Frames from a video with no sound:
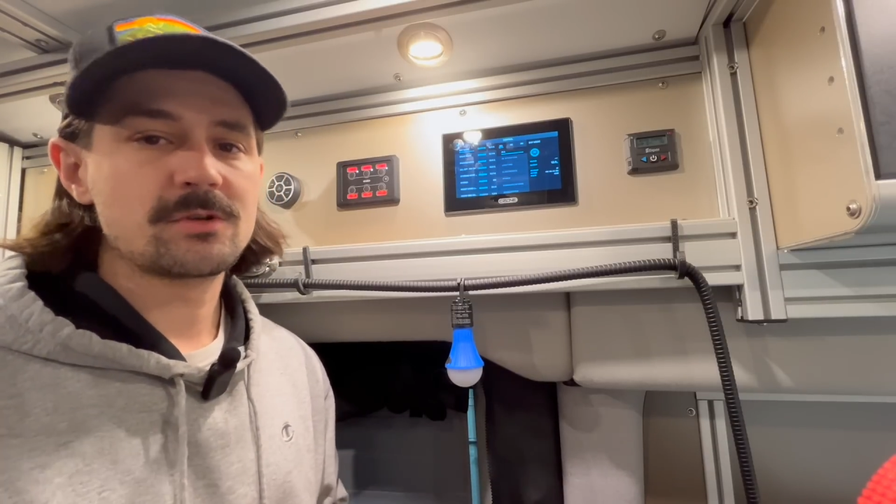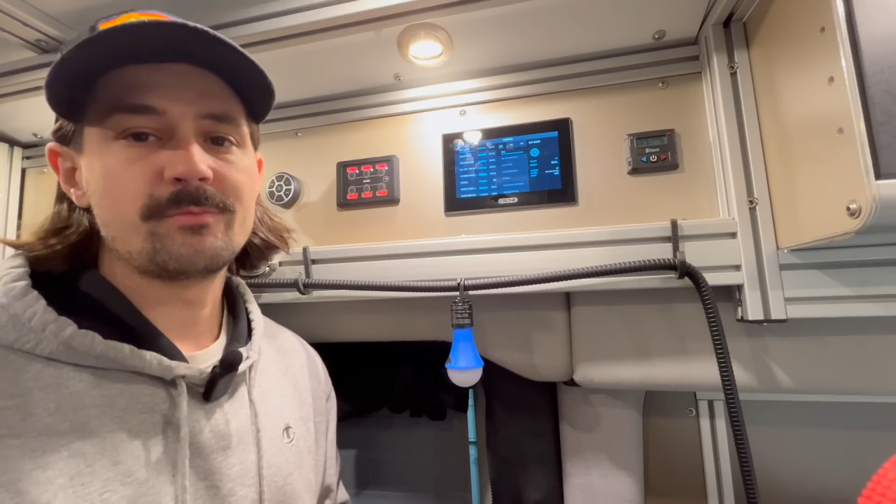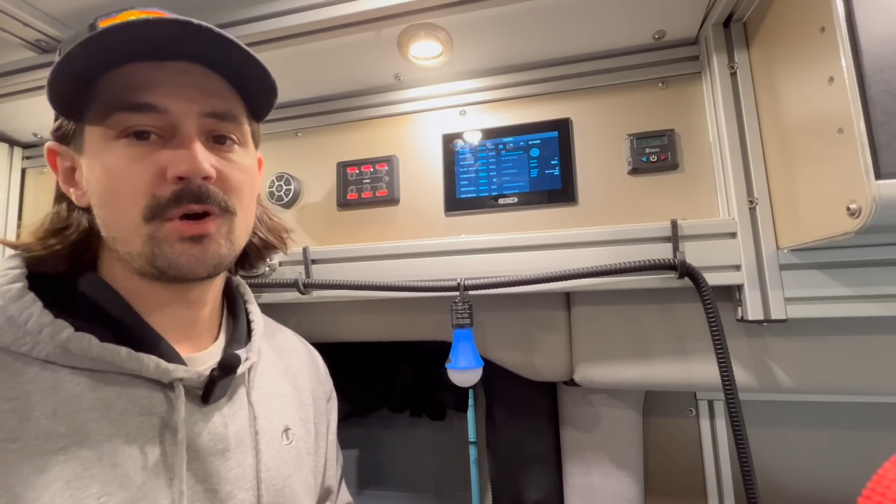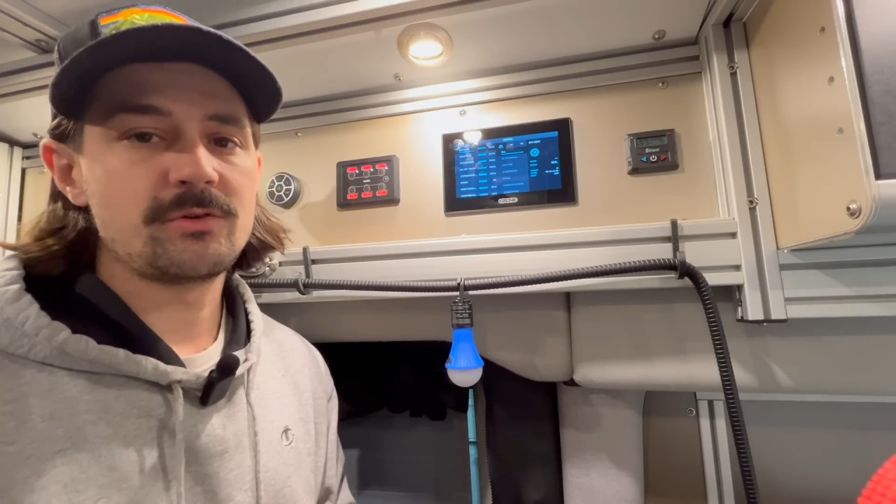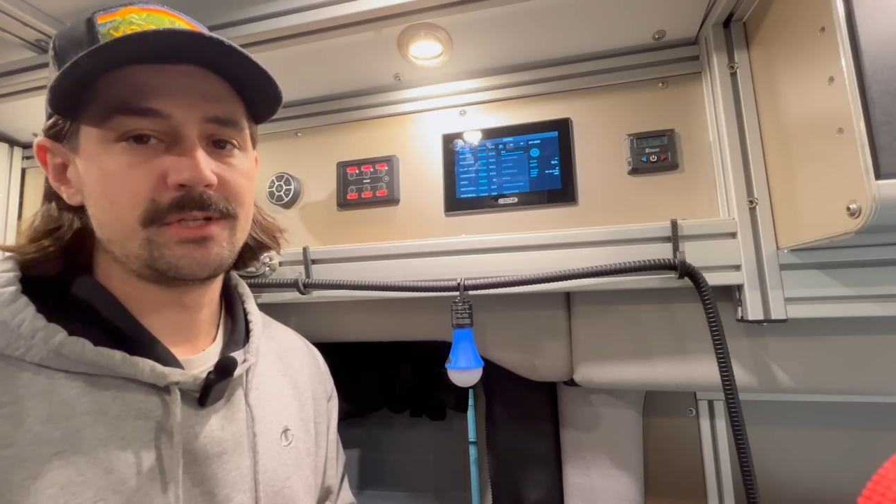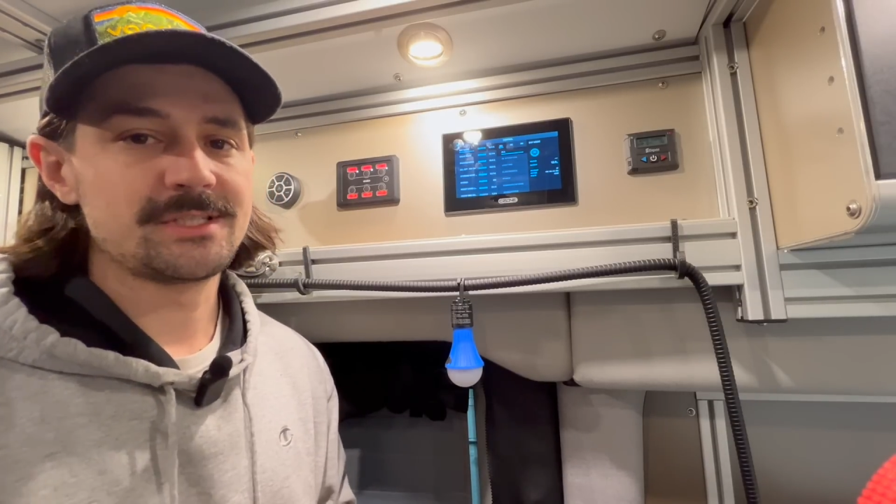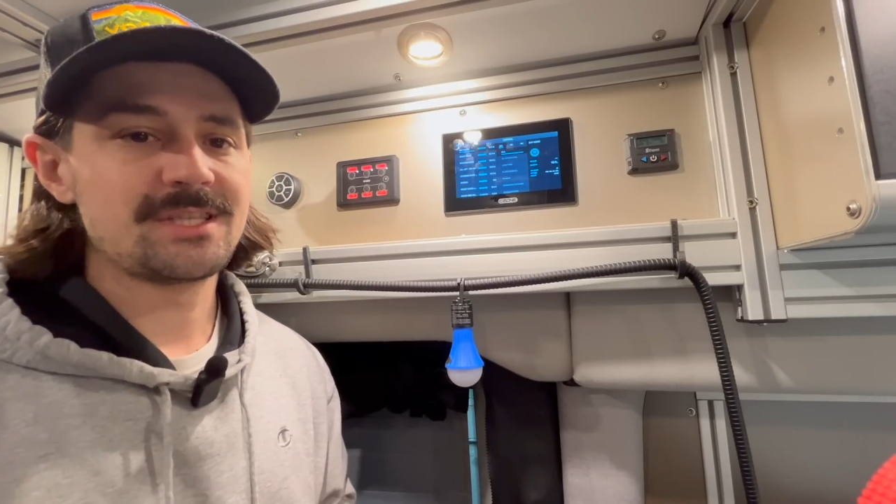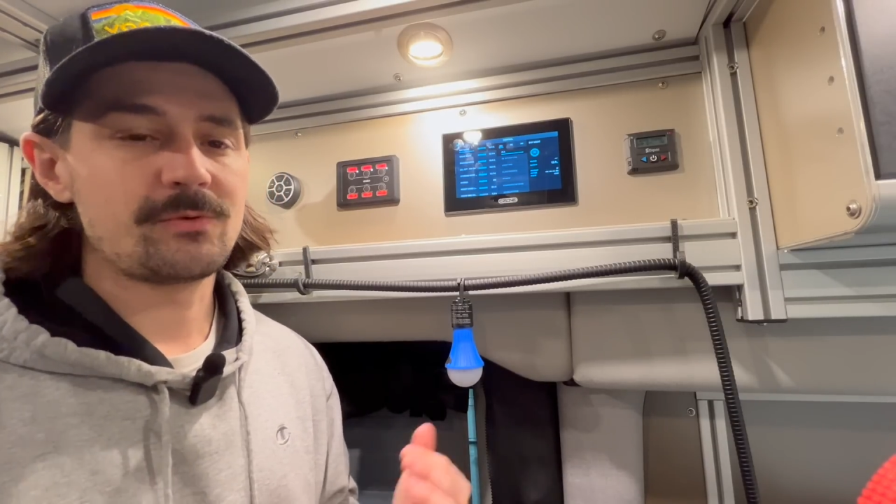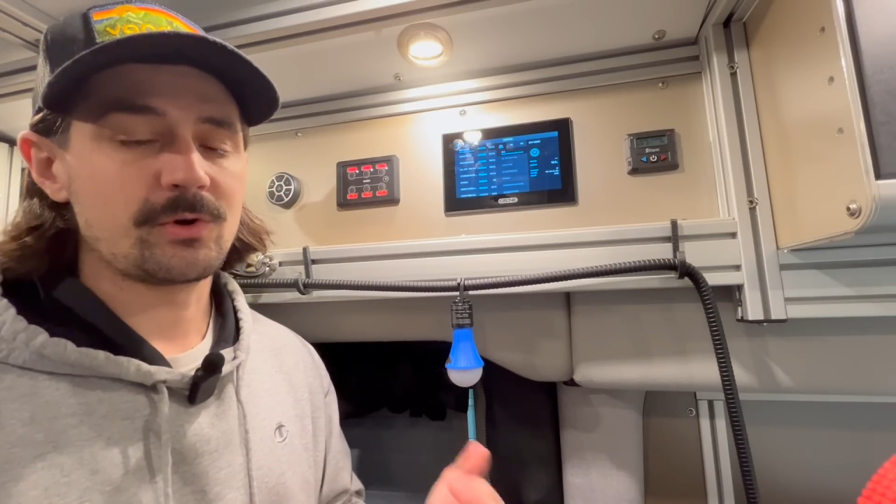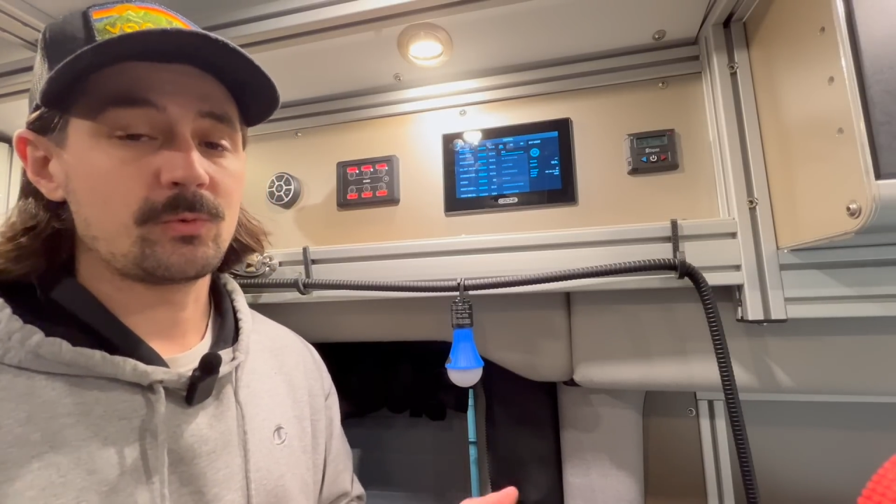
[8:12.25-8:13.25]
components
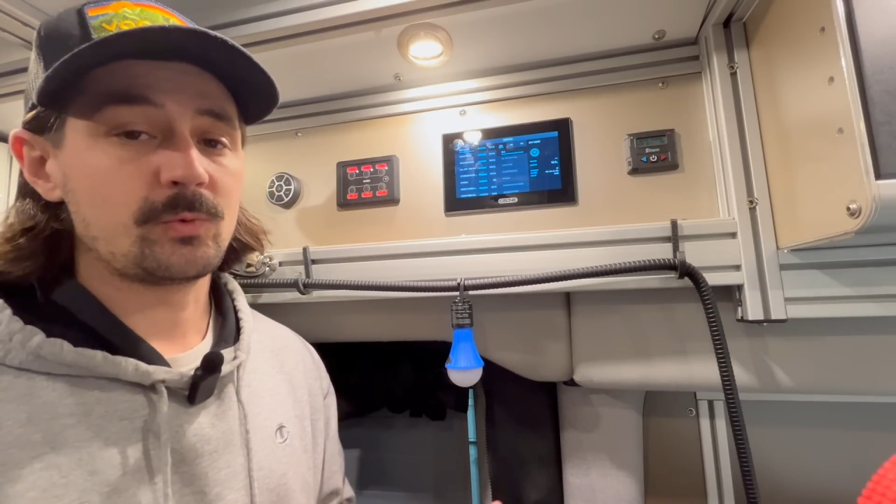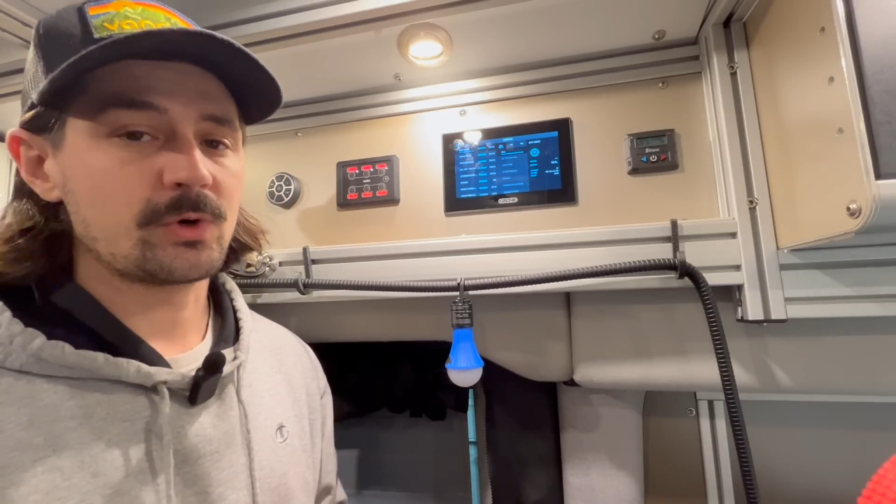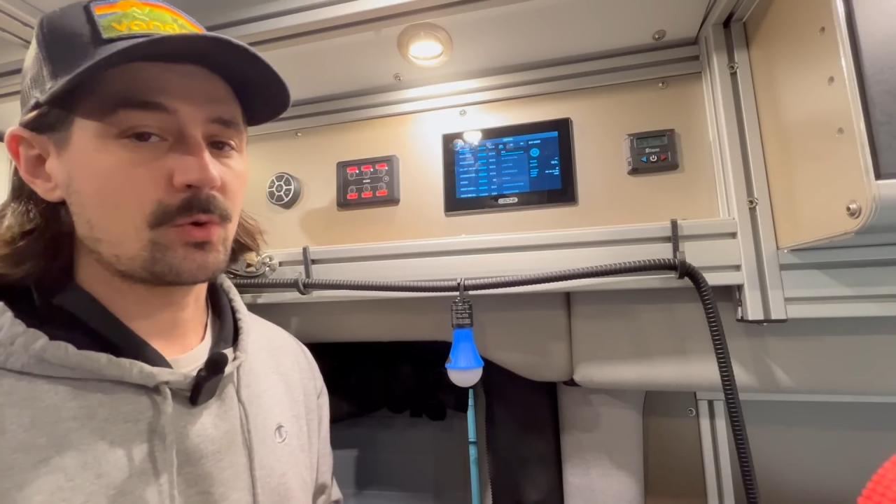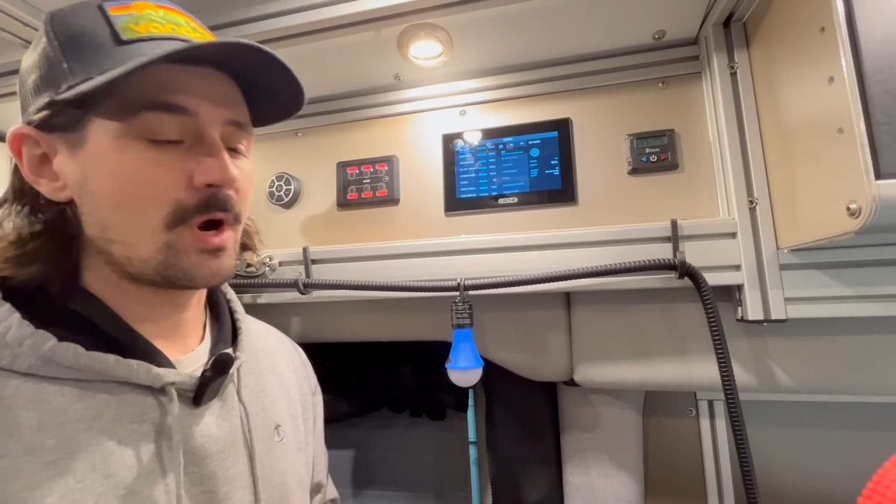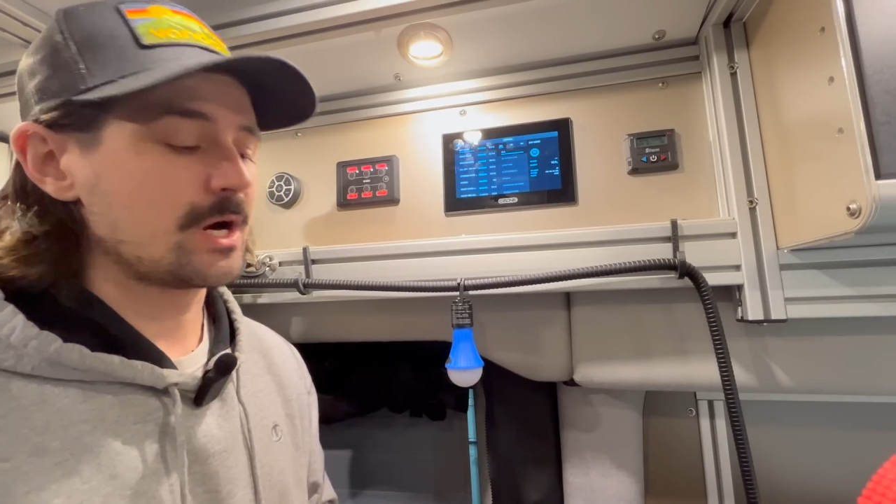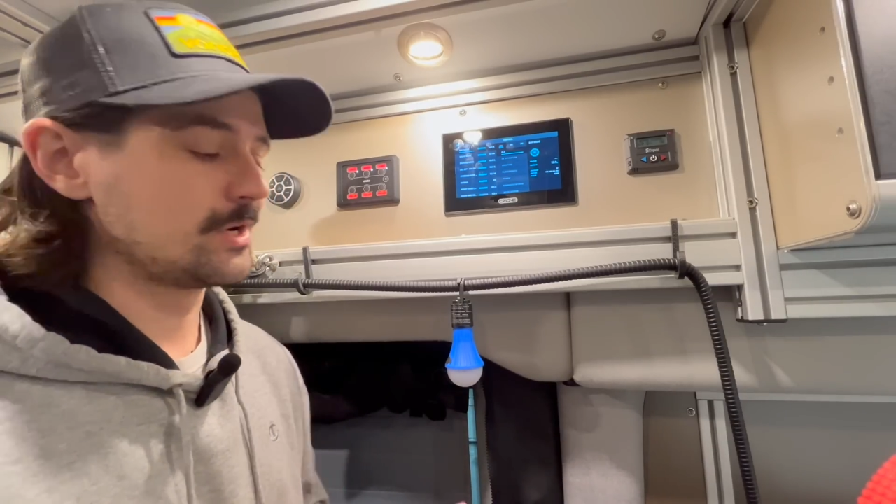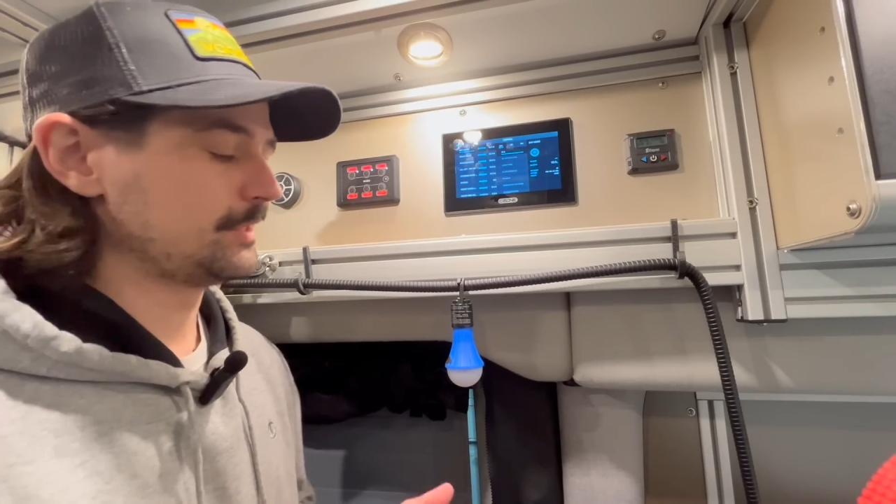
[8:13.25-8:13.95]
that require